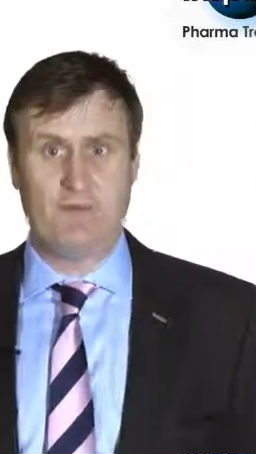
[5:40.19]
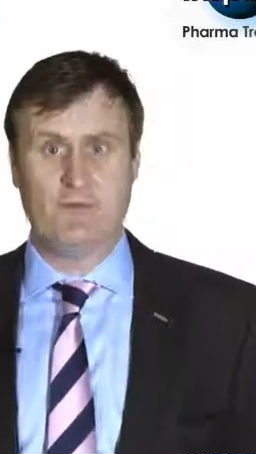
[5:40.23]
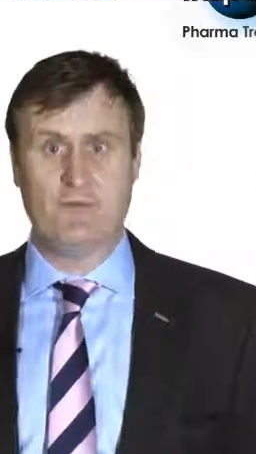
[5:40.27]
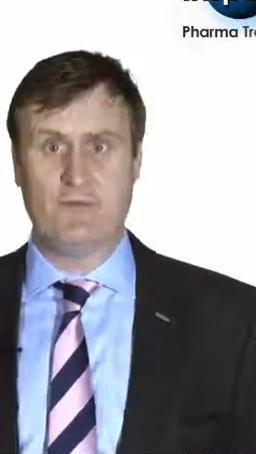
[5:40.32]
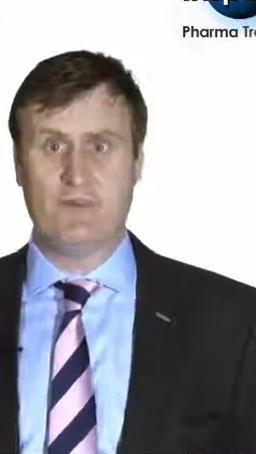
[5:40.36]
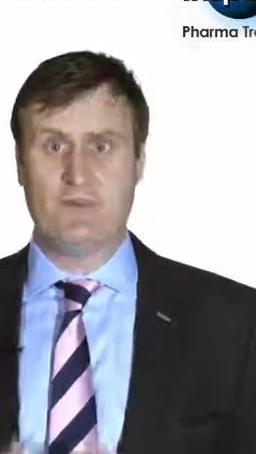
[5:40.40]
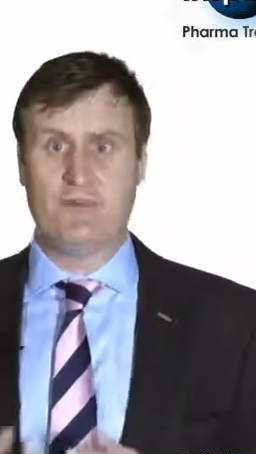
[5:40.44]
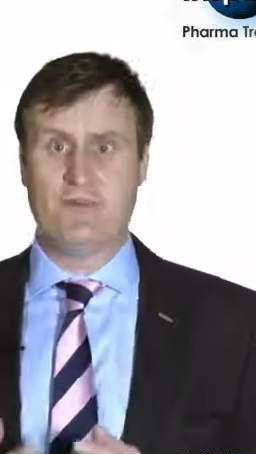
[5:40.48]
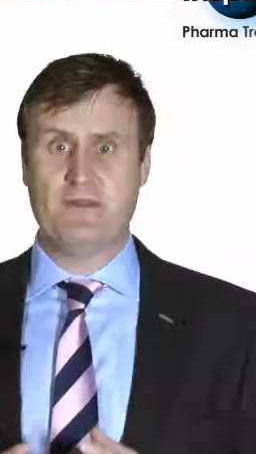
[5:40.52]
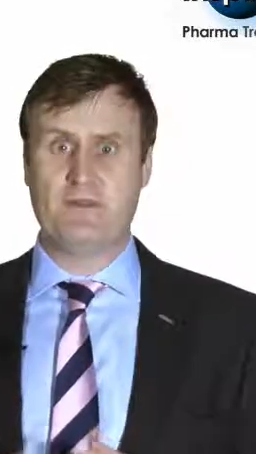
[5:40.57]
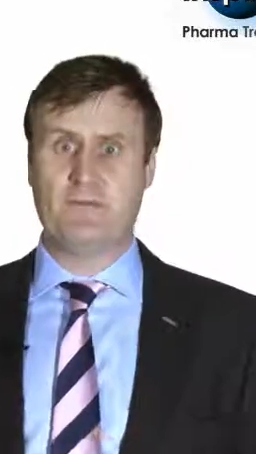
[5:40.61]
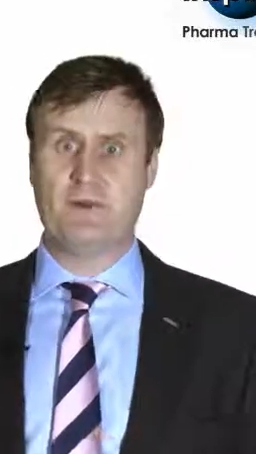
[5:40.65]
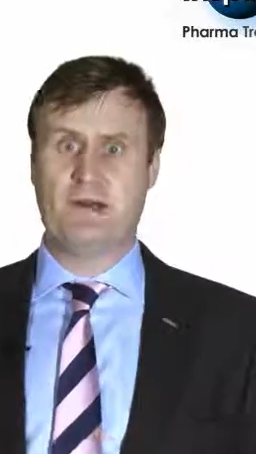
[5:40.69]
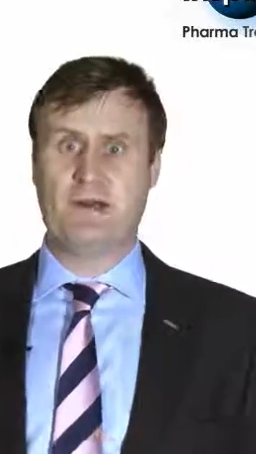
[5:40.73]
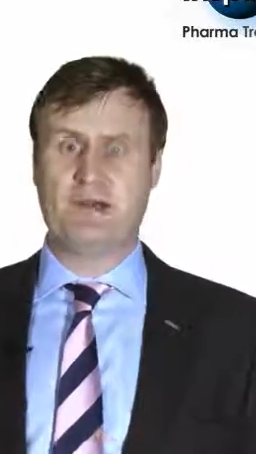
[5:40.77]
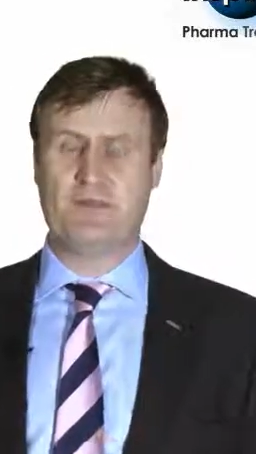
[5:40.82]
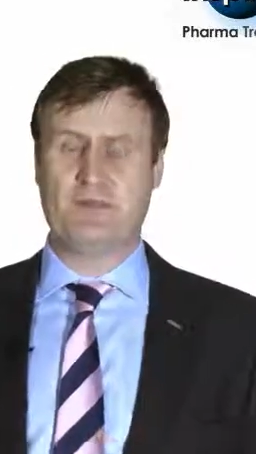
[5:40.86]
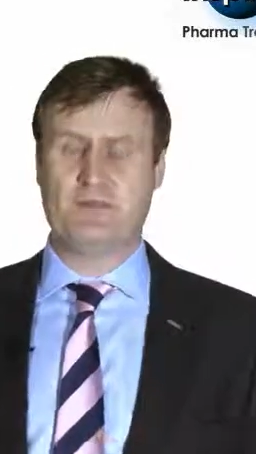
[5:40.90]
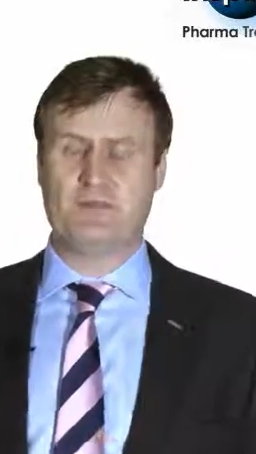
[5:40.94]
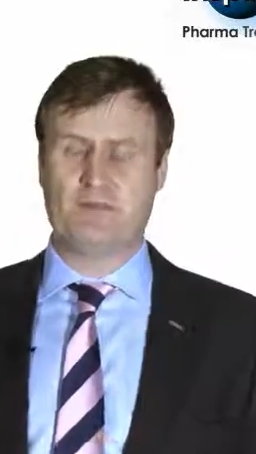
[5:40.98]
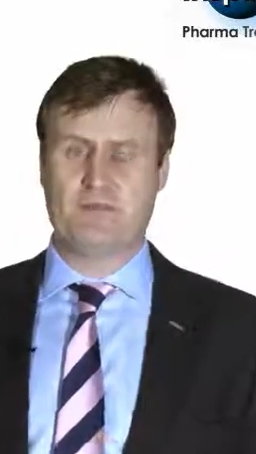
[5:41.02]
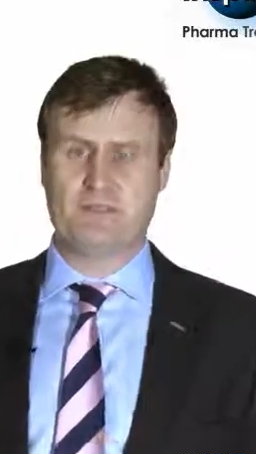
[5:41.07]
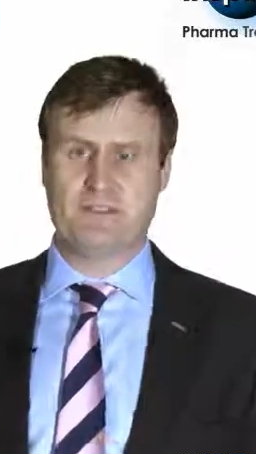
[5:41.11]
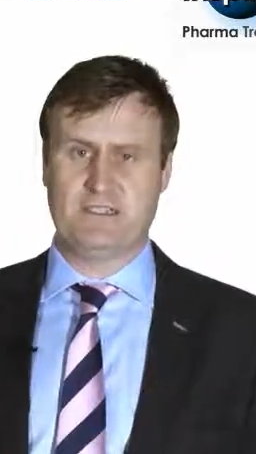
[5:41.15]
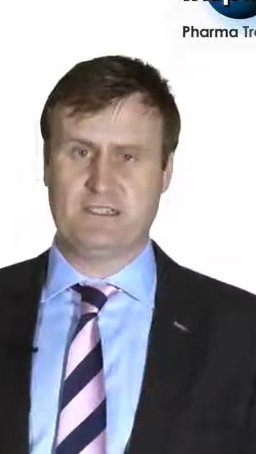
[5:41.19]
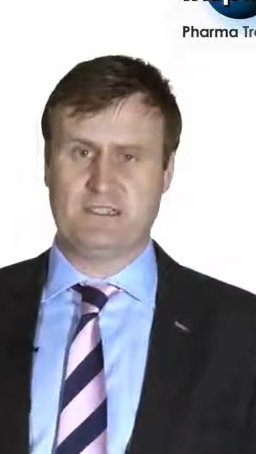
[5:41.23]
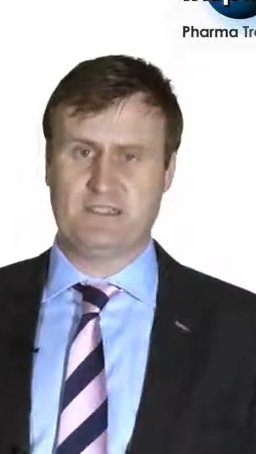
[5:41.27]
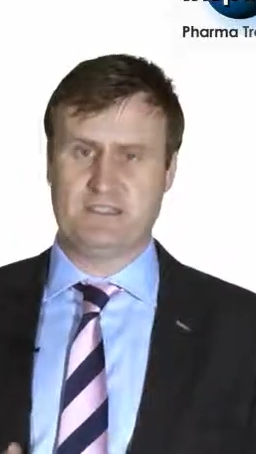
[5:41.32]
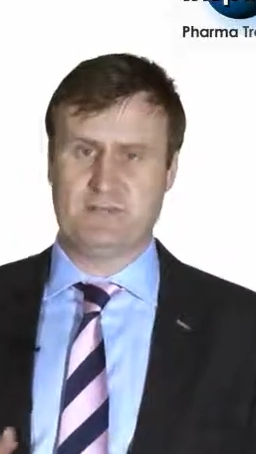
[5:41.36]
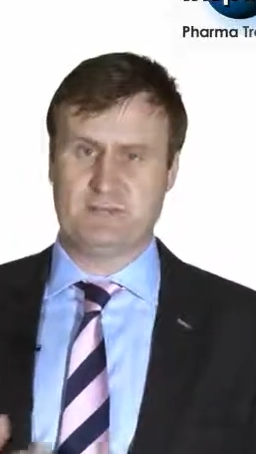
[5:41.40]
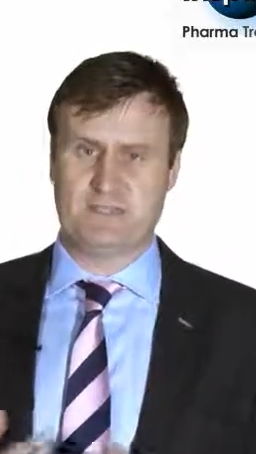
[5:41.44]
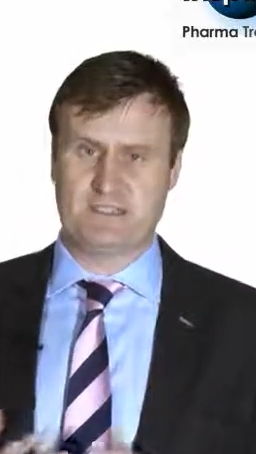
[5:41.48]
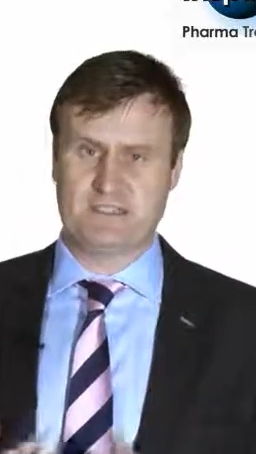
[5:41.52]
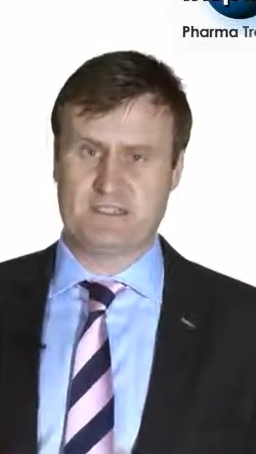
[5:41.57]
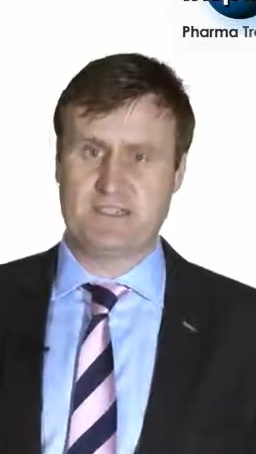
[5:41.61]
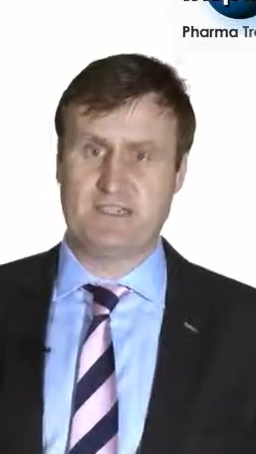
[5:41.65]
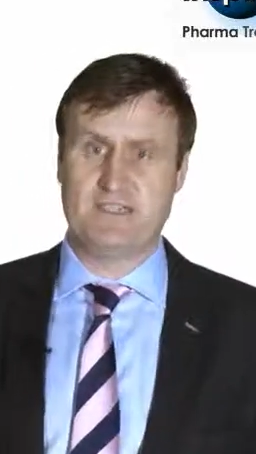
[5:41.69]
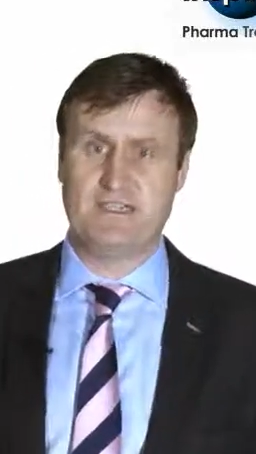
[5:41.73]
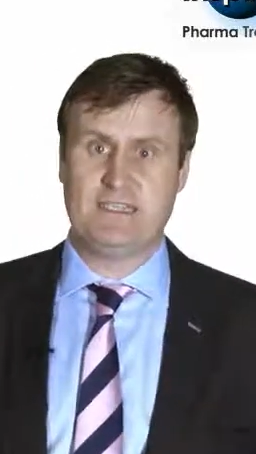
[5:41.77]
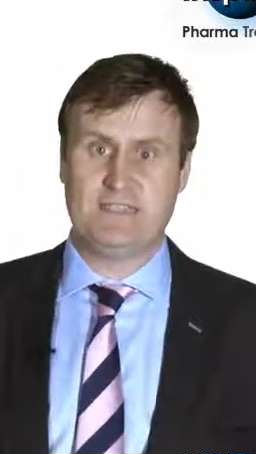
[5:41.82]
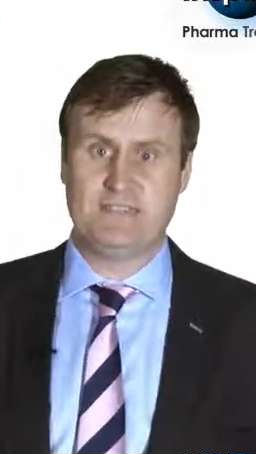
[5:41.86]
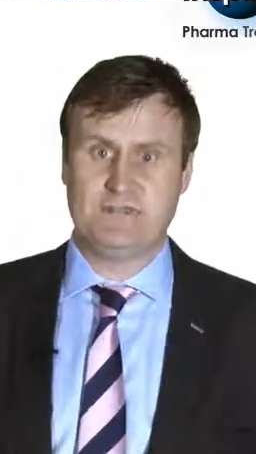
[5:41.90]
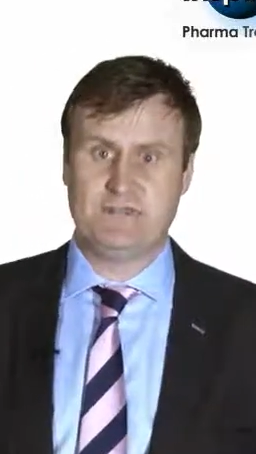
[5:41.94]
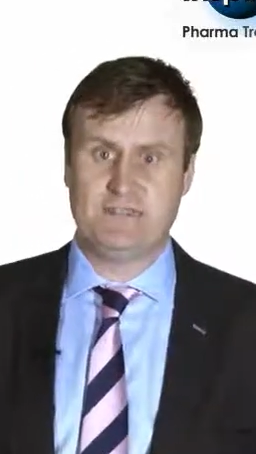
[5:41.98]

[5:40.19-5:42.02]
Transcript: with the byproducts or the side